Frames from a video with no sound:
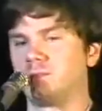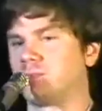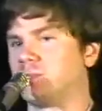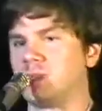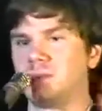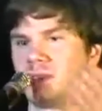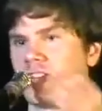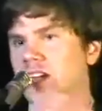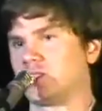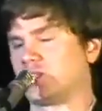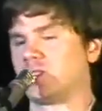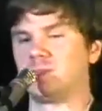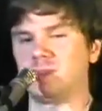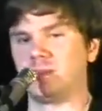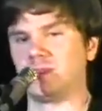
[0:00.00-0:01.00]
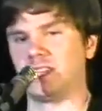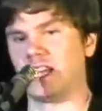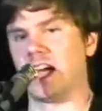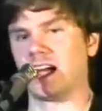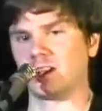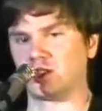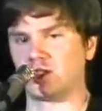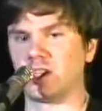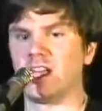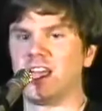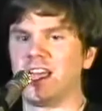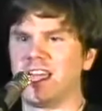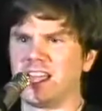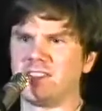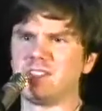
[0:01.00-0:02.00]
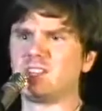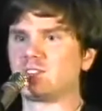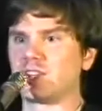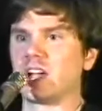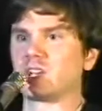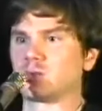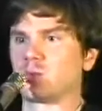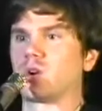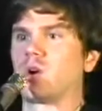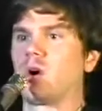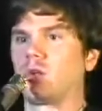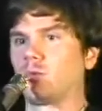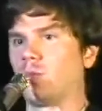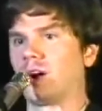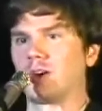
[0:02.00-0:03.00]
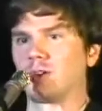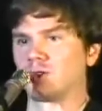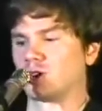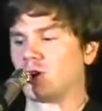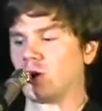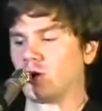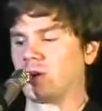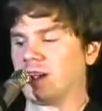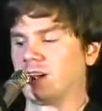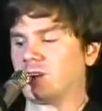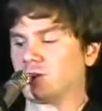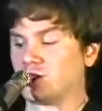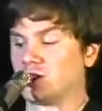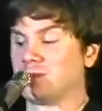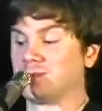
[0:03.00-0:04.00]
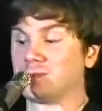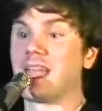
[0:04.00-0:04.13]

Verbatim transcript: bbs to bbs and these guys were called warez couriers